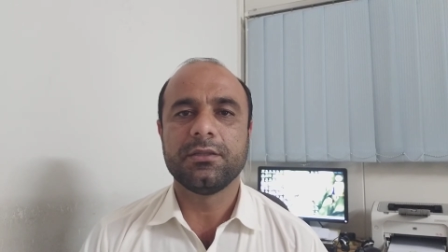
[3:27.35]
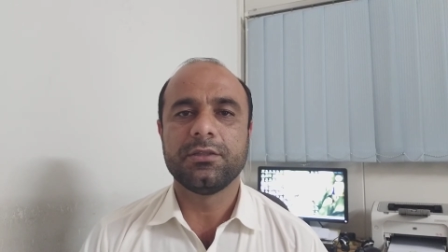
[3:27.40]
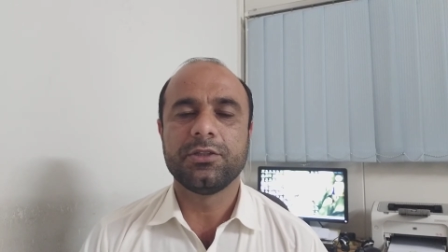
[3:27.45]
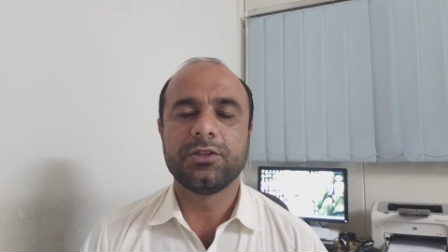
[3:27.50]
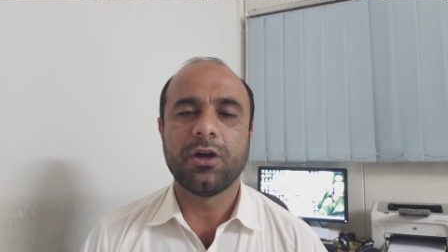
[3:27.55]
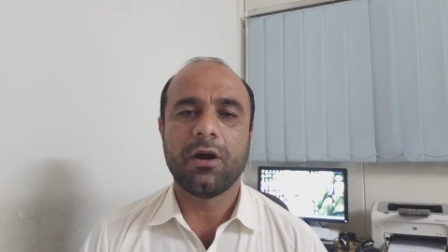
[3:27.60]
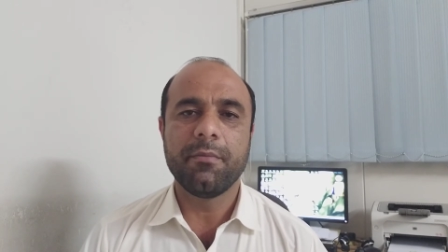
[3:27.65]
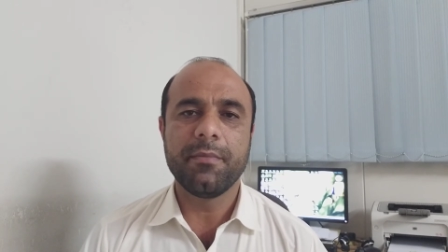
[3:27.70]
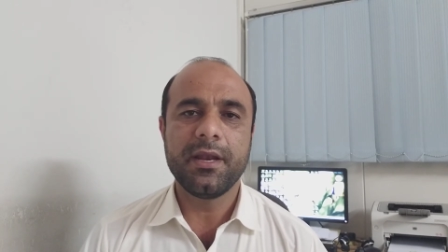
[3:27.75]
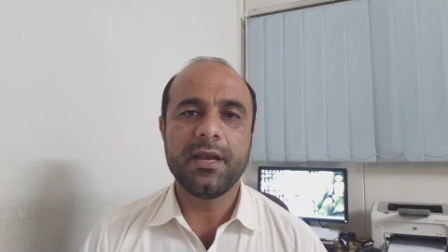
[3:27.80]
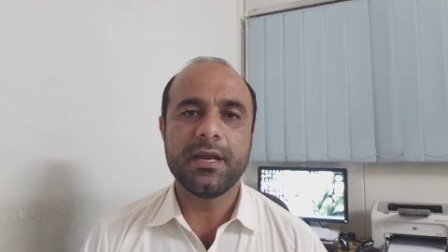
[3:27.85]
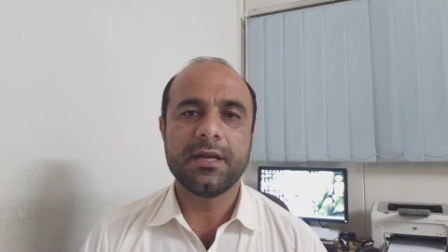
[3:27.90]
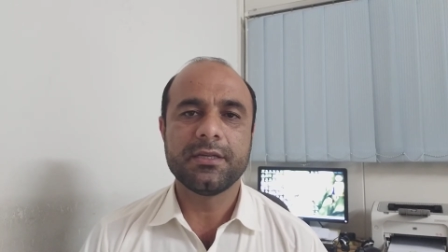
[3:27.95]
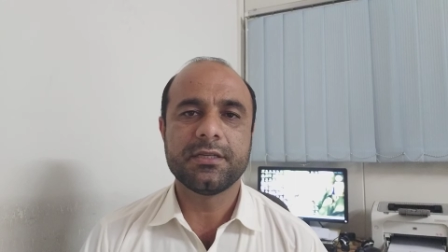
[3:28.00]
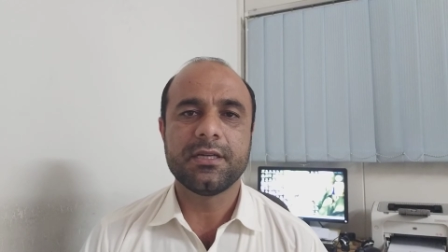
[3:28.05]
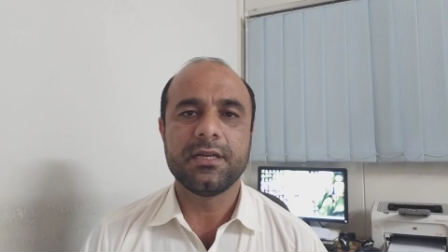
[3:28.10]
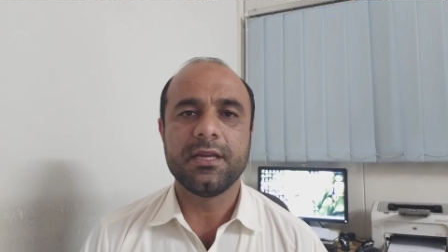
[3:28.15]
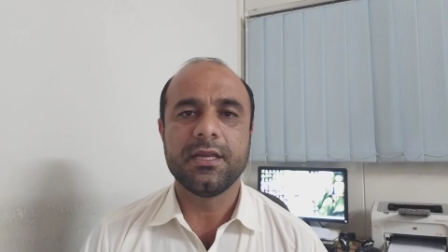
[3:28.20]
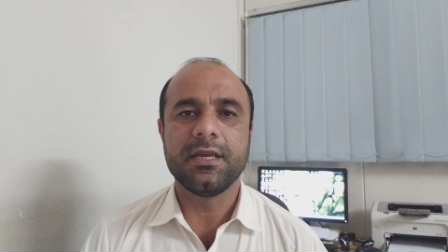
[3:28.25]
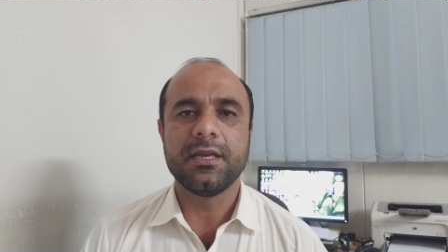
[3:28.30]

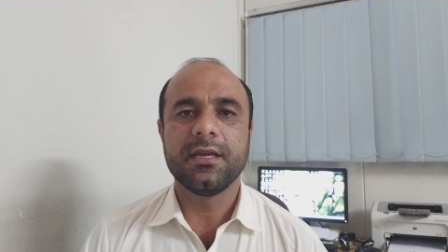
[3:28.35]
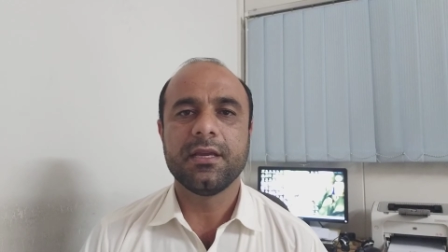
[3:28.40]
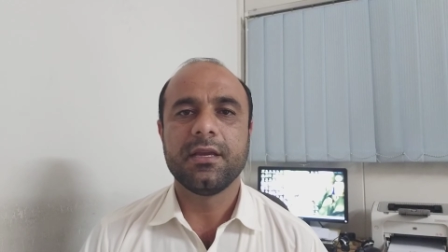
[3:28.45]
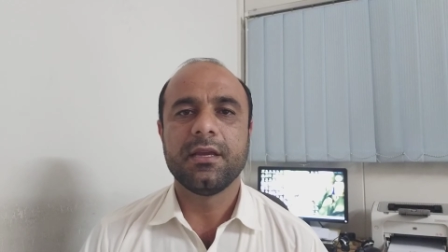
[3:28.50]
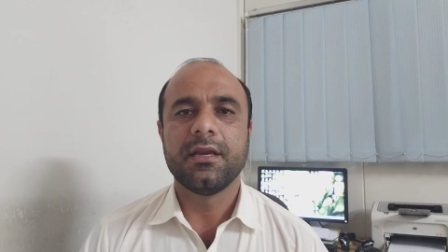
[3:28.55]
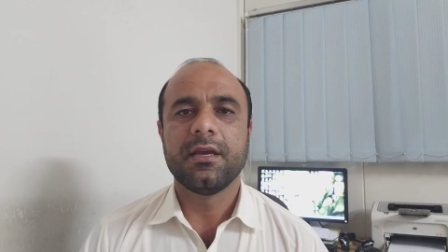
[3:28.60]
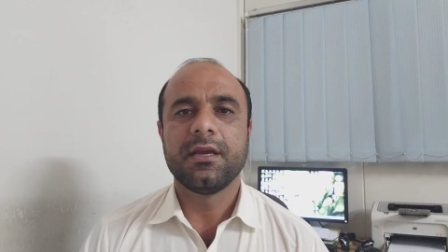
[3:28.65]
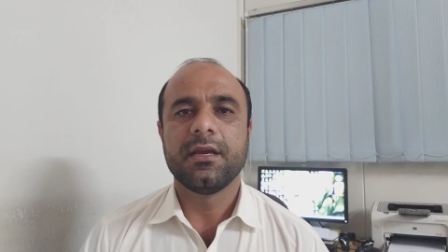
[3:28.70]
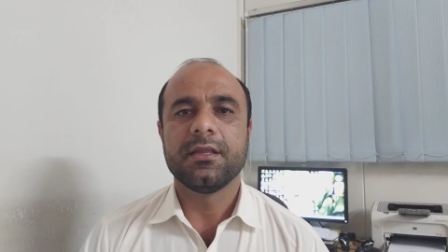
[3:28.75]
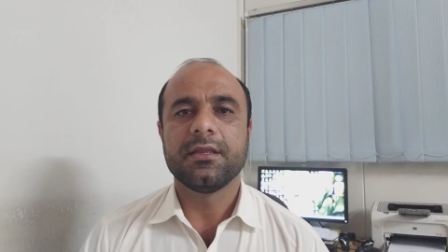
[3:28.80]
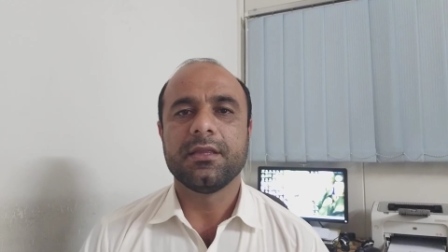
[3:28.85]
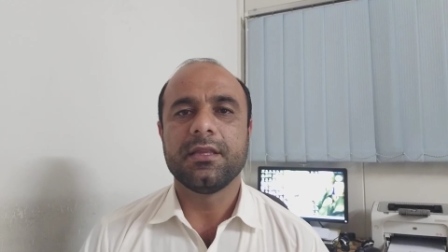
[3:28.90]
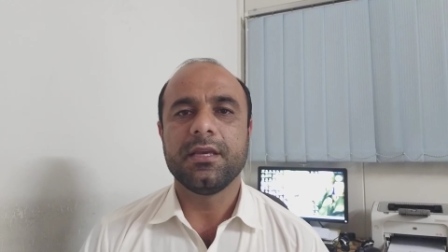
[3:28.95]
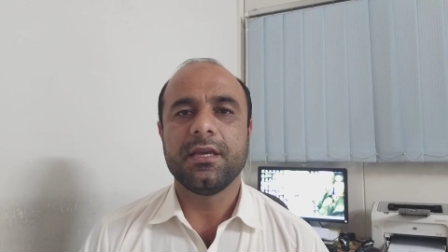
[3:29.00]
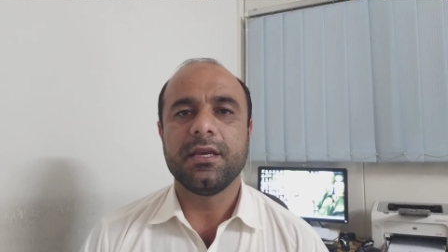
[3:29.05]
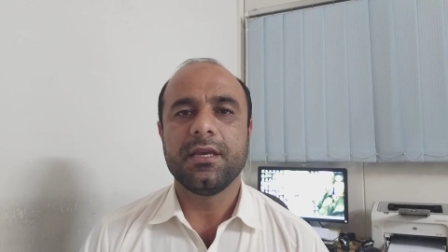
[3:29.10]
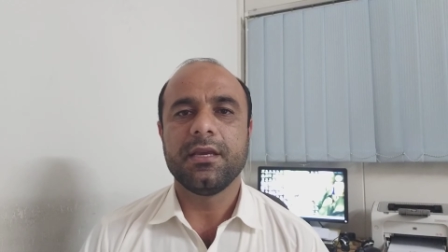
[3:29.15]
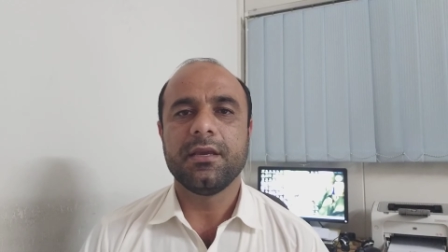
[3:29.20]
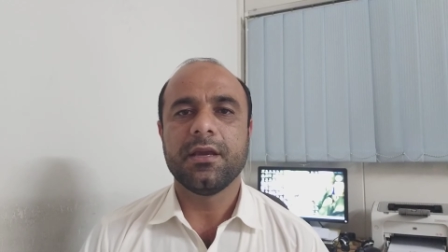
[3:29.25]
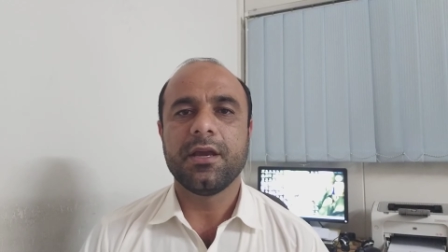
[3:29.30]
dominantly
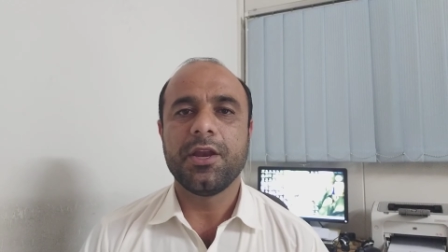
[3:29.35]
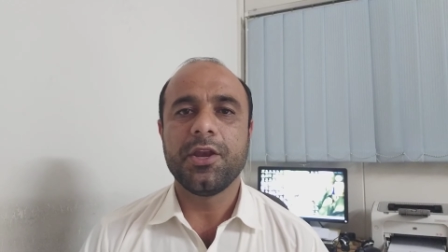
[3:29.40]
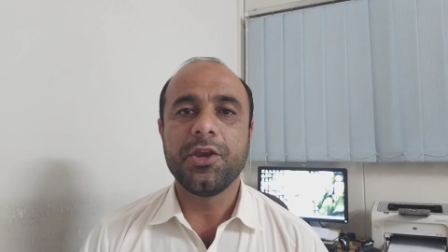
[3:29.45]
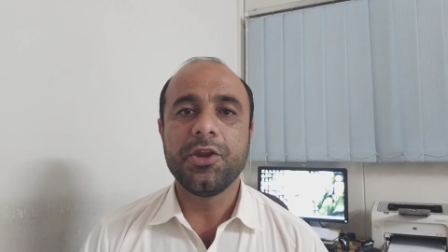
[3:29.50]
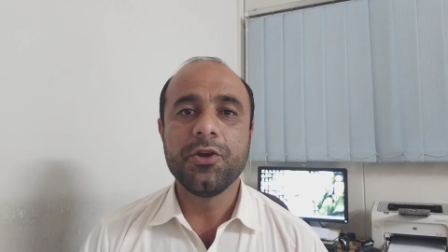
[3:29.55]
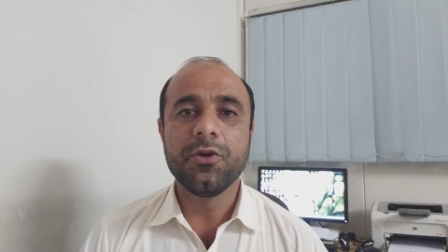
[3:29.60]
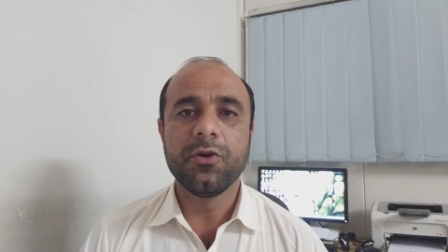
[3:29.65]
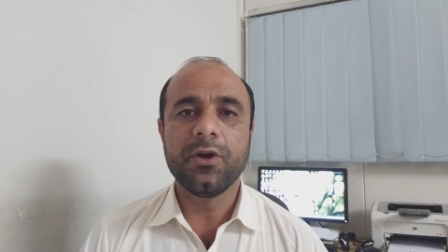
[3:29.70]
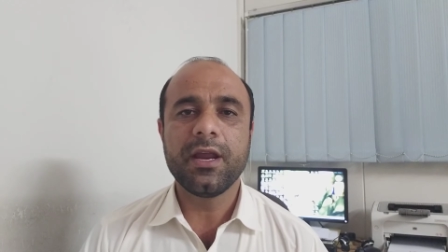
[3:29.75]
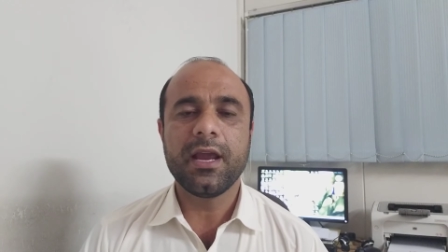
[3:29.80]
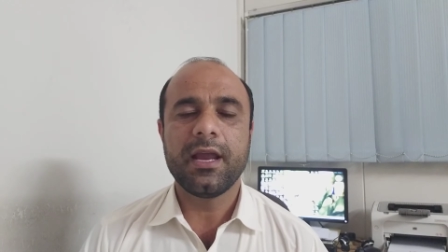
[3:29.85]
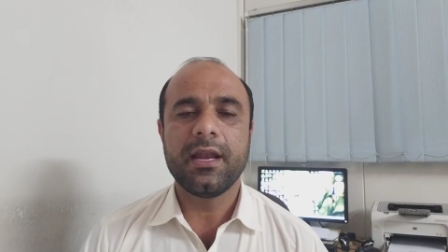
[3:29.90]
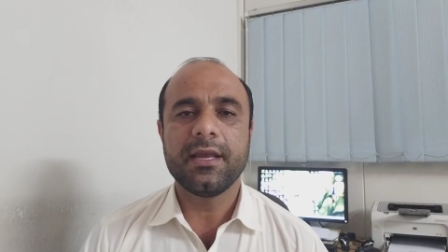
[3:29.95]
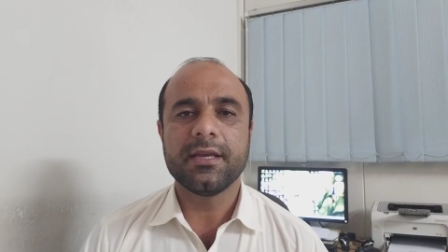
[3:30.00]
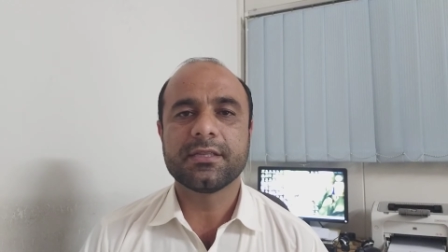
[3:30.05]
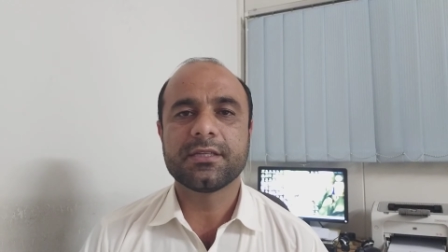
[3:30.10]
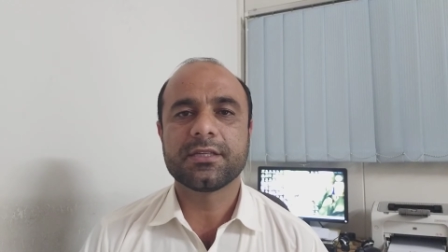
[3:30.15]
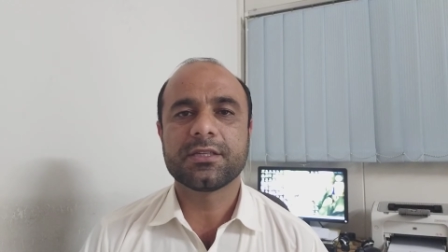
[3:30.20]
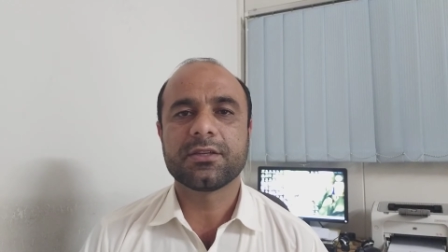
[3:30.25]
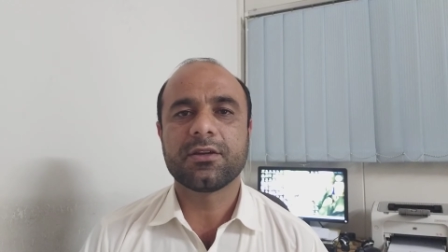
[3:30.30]
the new
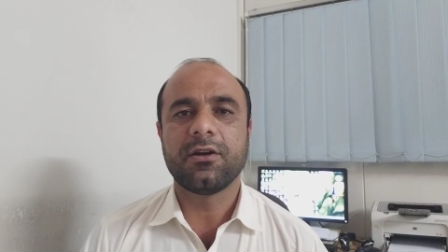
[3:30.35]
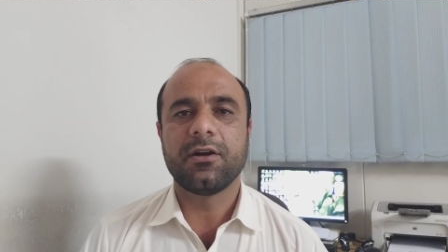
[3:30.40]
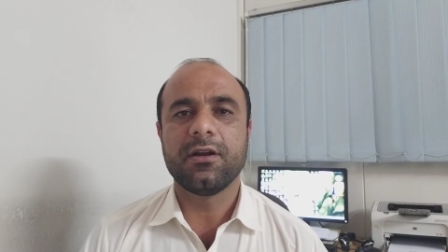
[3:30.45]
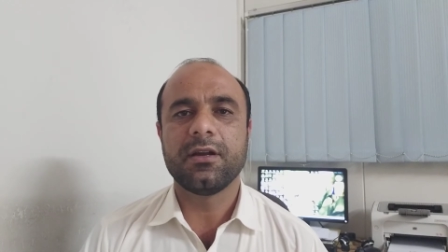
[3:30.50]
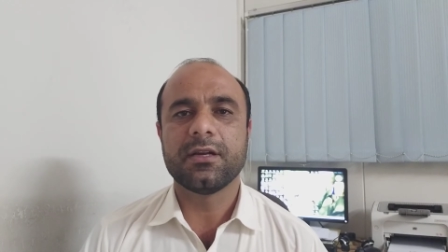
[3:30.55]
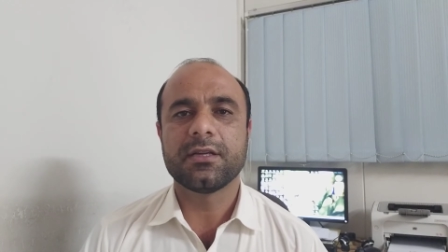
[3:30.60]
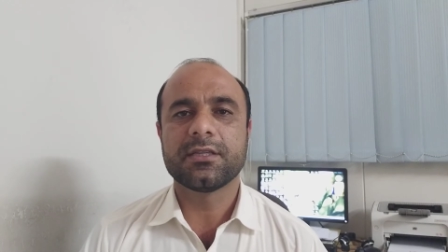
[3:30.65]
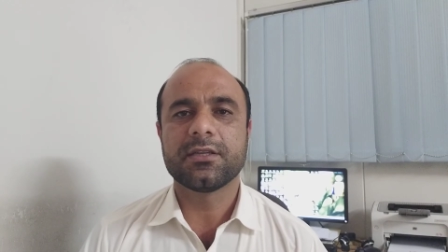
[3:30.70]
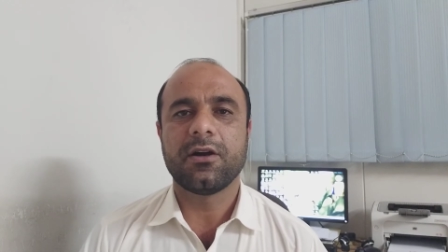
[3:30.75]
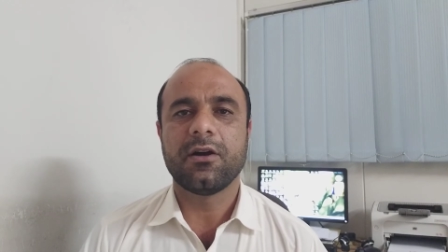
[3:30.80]
realist scholars